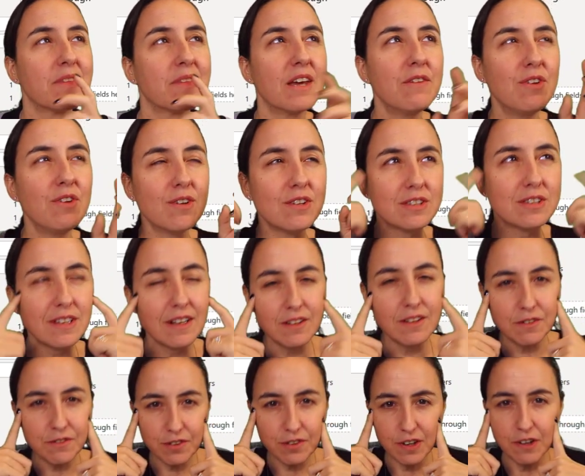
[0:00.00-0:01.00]
If you still
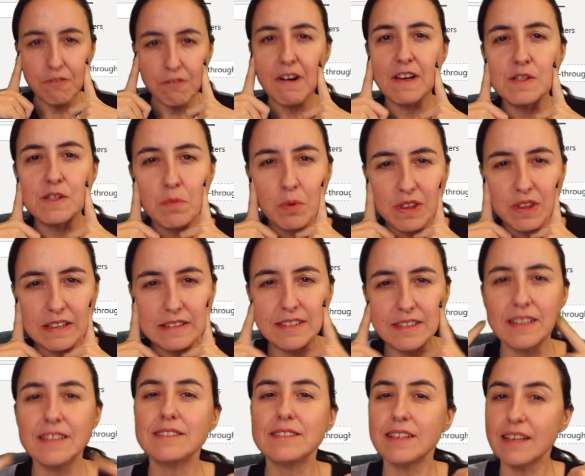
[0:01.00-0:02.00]
don't fully grasp what this
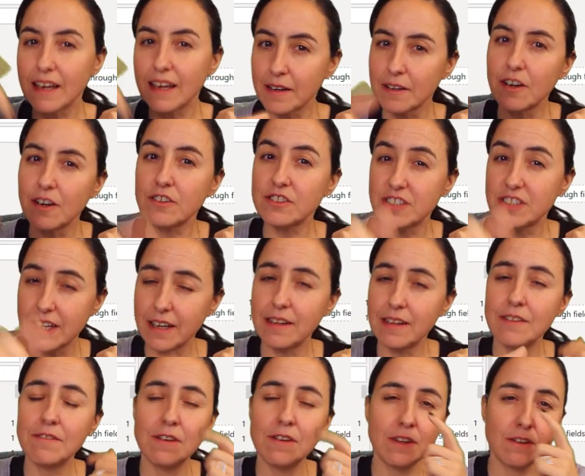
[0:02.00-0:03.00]
is, again, check
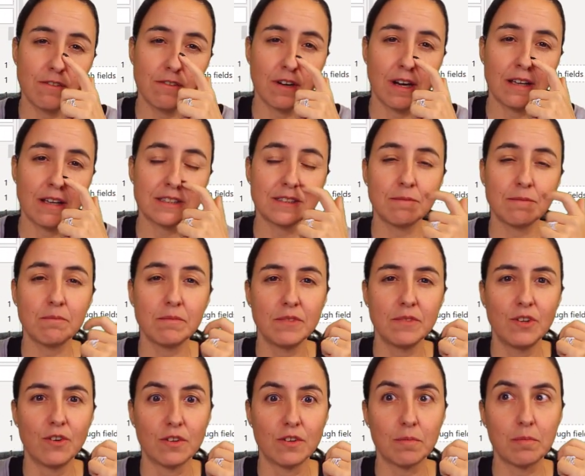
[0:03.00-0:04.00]
the video for last
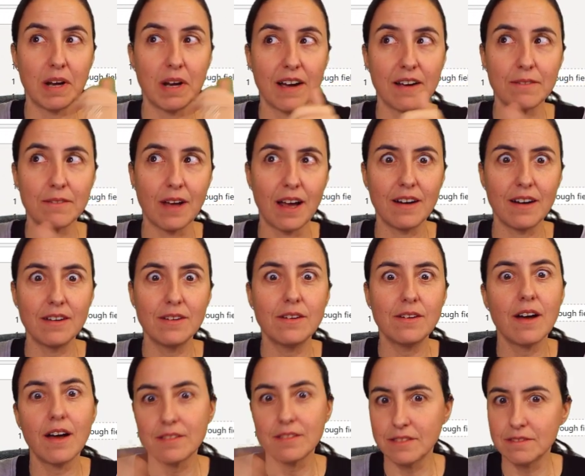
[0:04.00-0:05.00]
non-blank value,
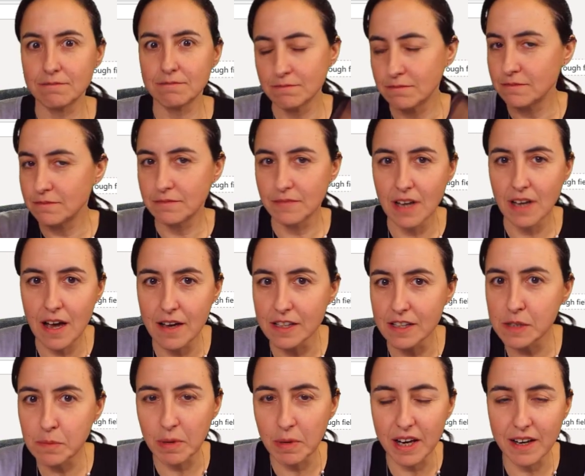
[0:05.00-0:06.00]
and I
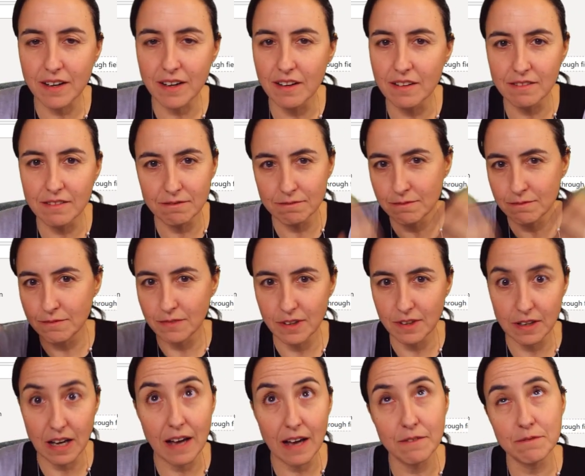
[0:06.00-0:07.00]
explain it,
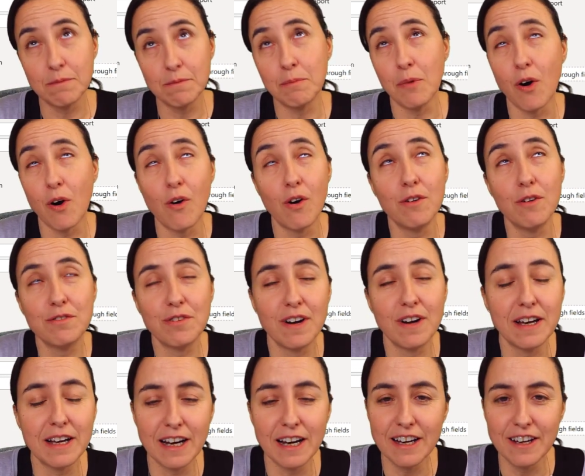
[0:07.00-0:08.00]
I
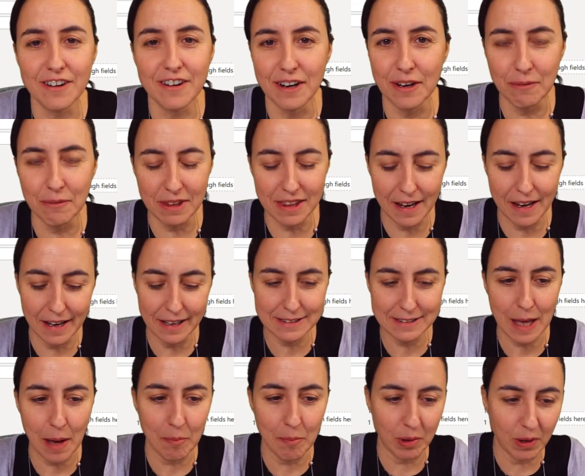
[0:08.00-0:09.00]
hopefully clearly with an
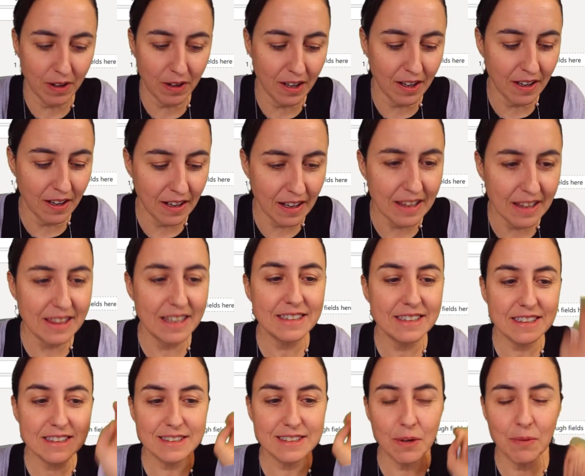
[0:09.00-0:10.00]
example.
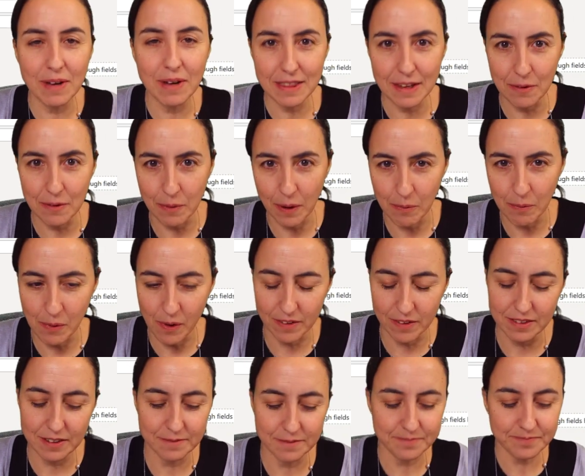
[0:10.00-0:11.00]
This is the one that we
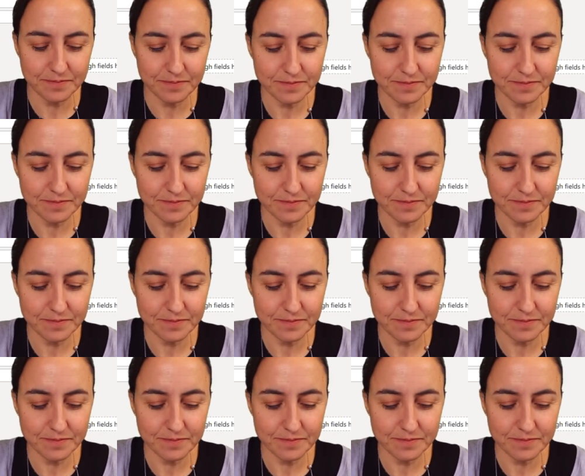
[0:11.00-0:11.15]
want.